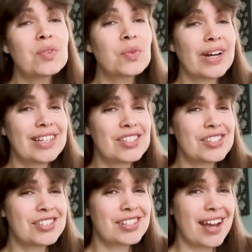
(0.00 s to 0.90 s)

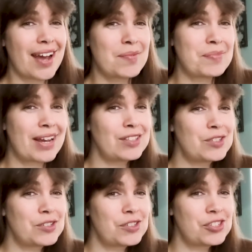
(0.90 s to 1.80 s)
which I'm not
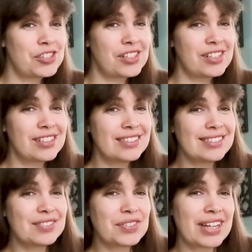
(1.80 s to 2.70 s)
too sure
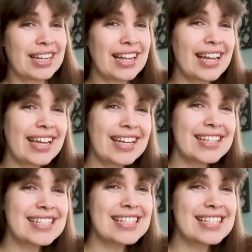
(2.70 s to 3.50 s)
if I'd like,